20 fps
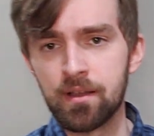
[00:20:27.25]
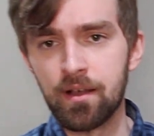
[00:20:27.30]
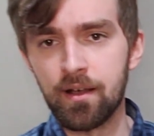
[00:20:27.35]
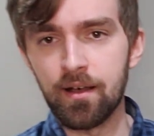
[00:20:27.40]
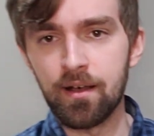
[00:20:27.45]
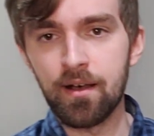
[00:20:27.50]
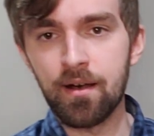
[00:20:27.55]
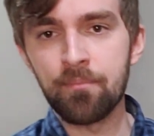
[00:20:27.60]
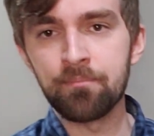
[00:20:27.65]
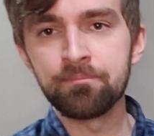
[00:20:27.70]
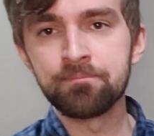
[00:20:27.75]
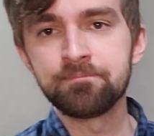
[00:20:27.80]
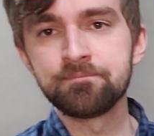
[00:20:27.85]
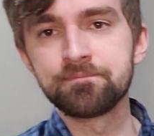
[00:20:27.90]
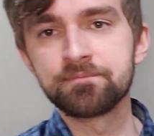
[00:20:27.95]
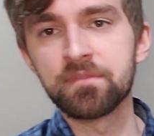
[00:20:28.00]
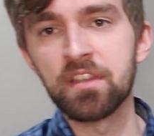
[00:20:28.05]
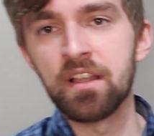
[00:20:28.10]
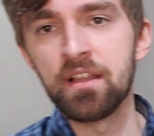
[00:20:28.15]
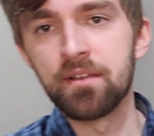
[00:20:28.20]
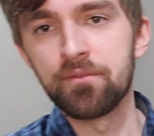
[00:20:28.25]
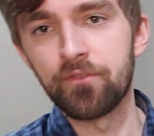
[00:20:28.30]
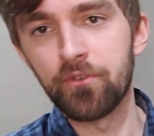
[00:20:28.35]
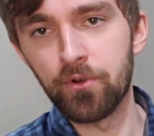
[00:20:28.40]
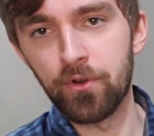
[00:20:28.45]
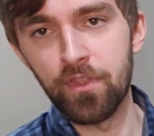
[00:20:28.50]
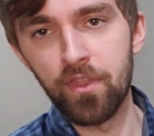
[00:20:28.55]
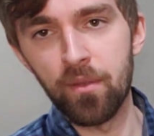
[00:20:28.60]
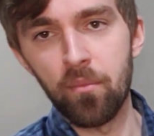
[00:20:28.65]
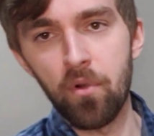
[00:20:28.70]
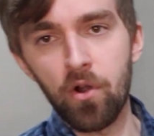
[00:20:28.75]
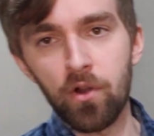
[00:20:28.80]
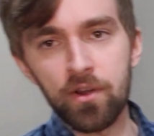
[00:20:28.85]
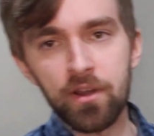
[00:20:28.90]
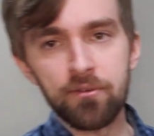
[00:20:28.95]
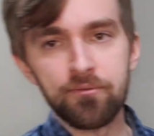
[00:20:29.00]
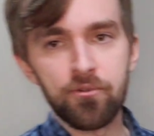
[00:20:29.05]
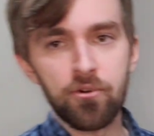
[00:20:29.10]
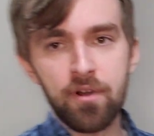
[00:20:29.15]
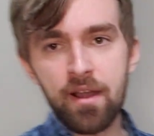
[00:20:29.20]
If you're in the
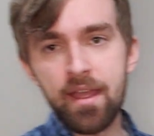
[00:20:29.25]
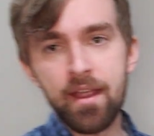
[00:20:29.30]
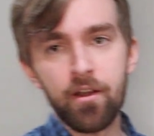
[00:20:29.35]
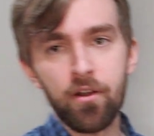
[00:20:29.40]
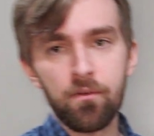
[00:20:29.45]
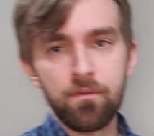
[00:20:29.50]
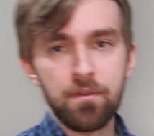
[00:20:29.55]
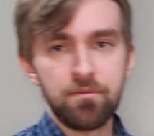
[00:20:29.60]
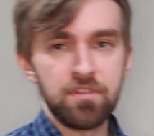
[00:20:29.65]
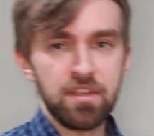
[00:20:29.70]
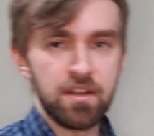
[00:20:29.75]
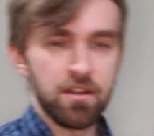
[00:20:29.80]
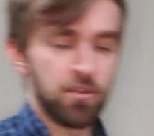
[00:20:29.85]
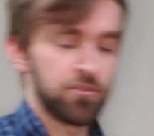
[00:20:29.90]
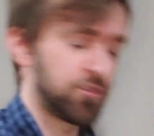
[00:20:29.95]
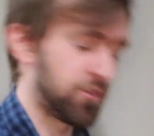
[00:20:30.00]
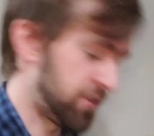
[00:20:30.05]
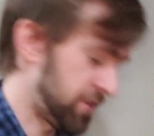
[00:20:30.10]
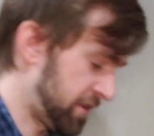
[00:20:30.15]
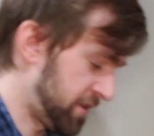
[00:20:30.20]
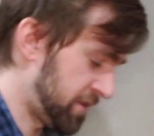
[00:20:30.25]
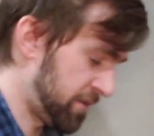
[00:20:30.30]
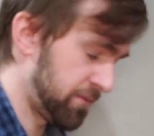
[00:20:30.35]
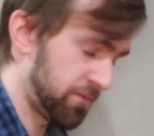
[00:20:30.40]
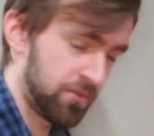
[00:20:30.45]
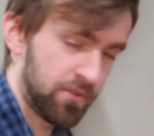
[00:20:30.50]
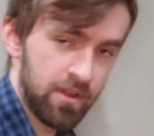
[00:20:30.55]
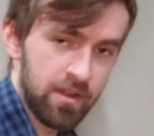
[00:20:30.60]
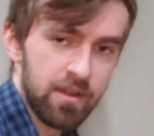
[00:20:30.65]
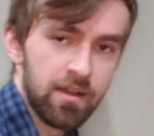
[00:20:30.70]
market for an AR-15 alternative,